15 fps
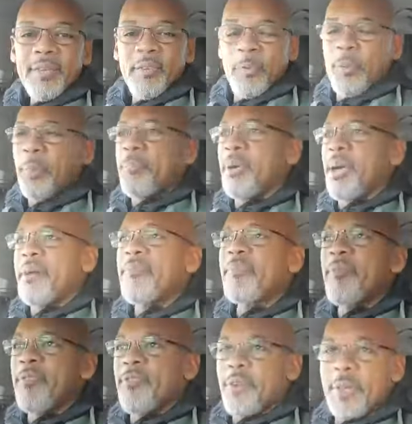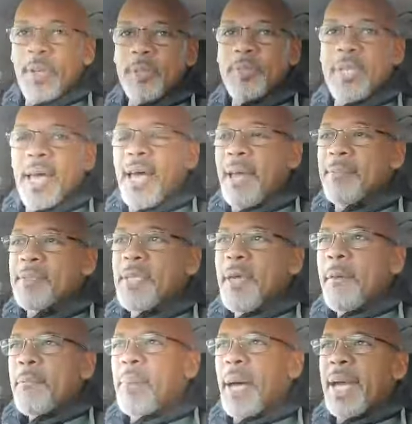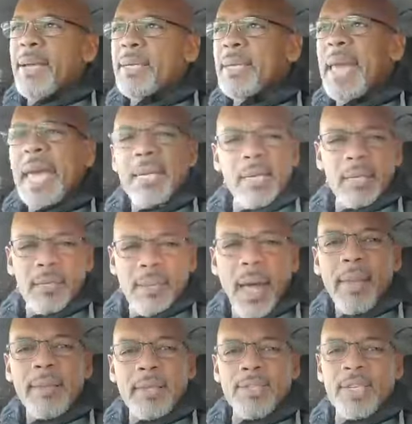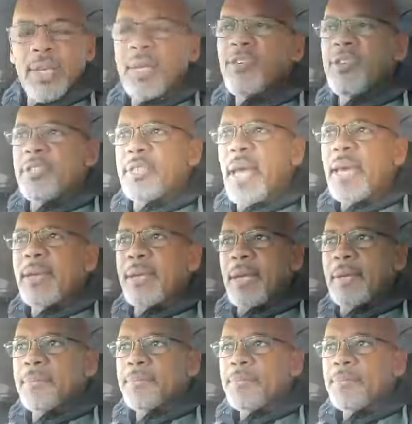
You prepare for those times by gaining knowledge and understanding.